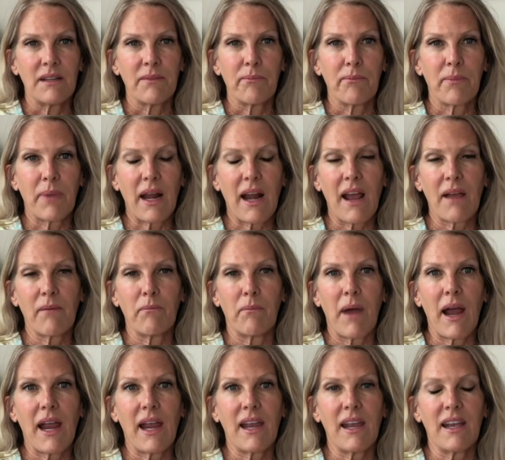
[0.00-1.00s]
But
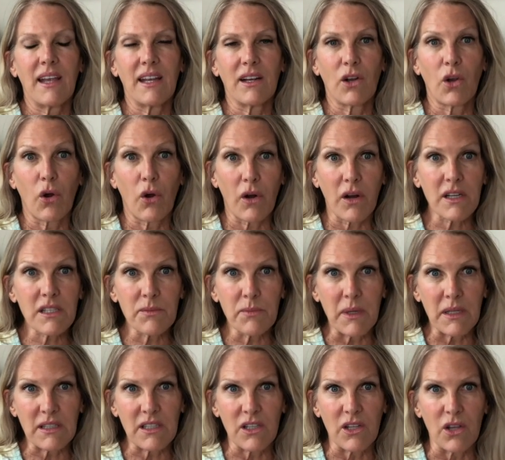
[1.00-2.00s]
my encouragement
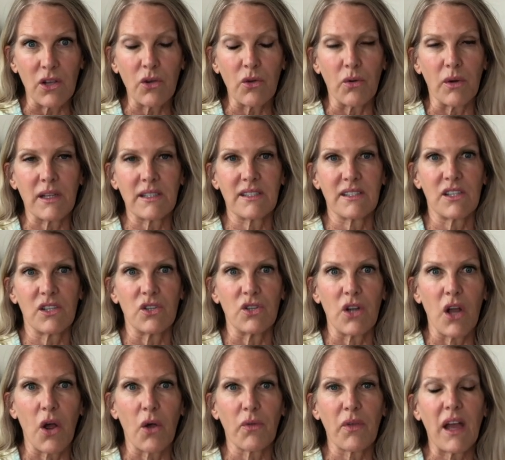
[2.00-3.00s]
to you is to
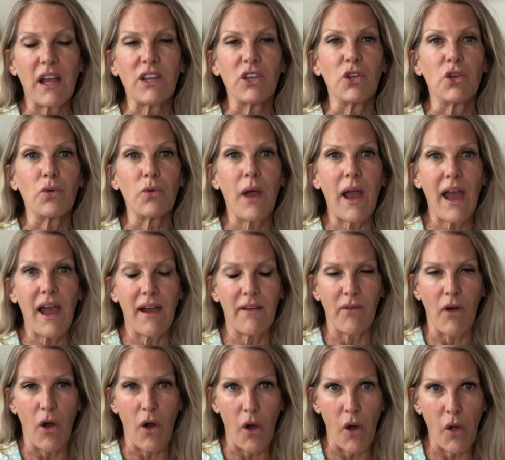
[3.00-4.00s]
know that you have
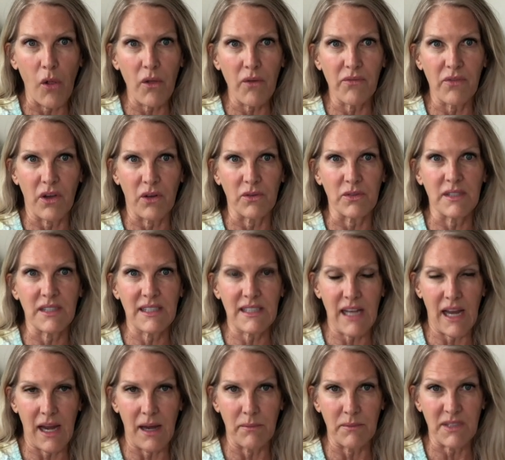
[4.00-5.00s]
all of those
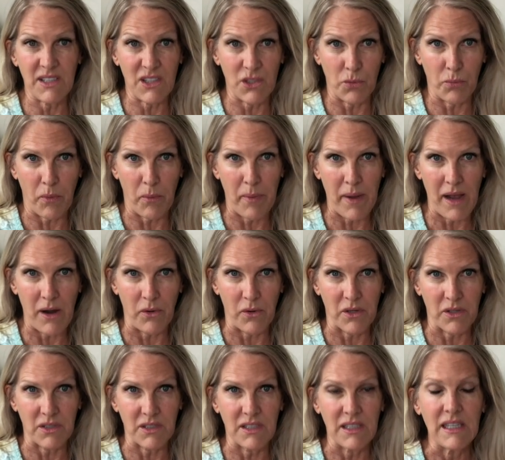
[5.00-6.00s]
same
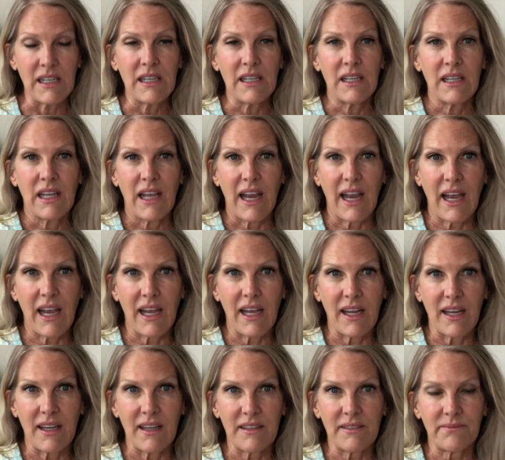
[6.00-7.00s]
superpowers.
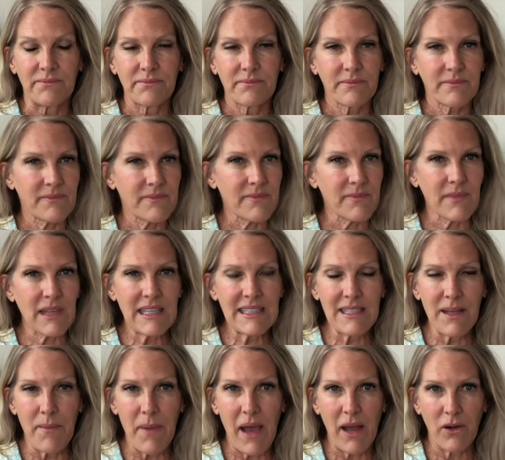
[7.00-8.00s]
And it's
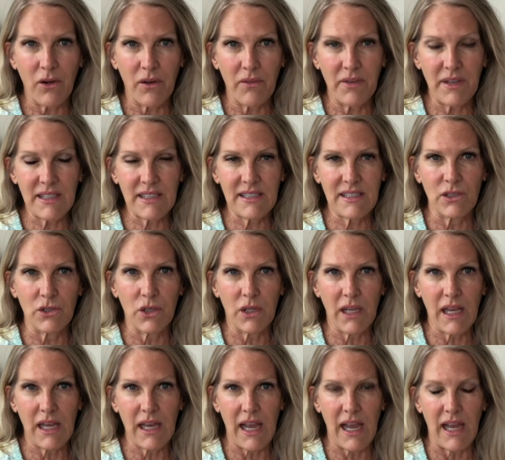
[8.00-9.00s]
a matter of us
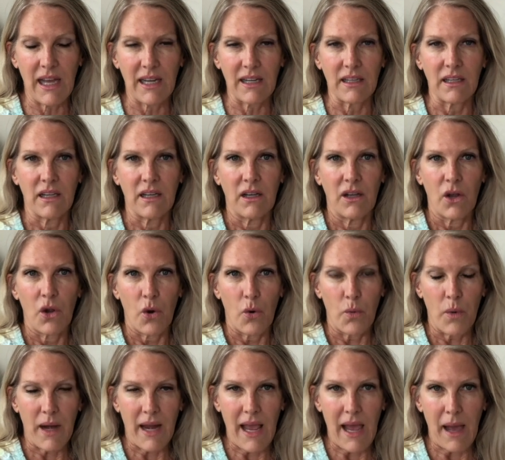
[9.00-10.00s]
looking at
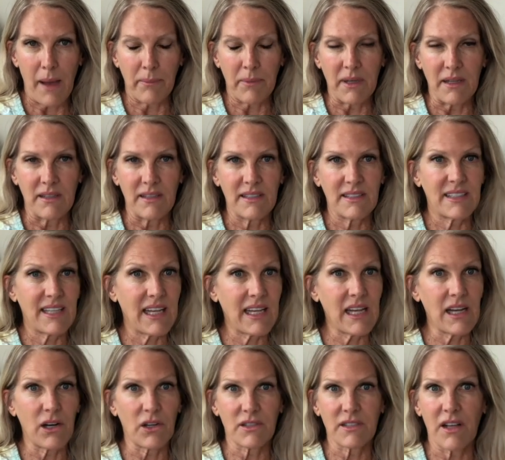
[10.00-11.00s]
what happened,
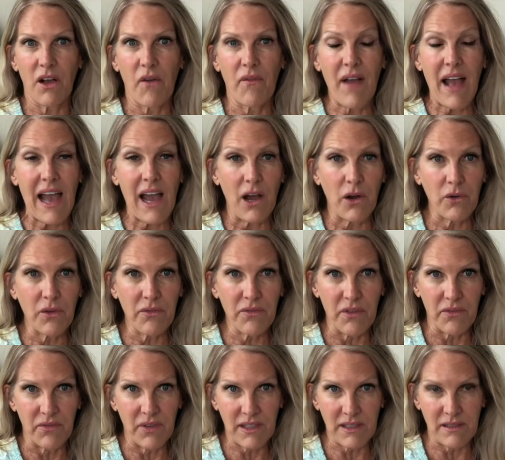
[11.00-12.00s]
taking ourselves out of the
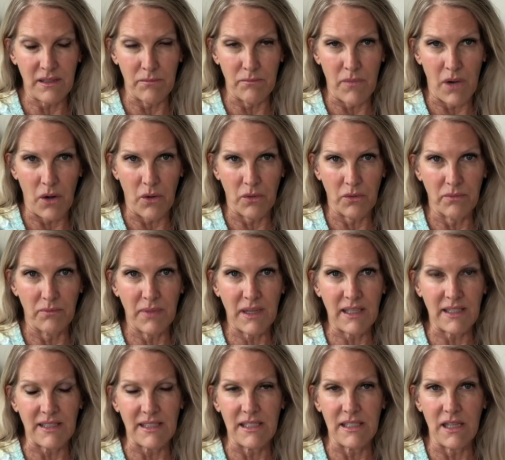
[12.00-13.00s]
victim mode,
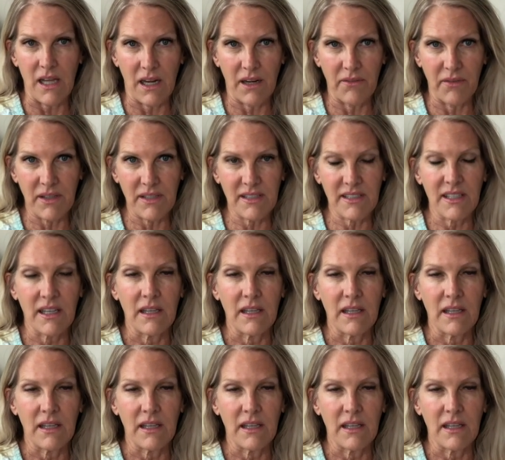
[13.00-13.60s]
because none of us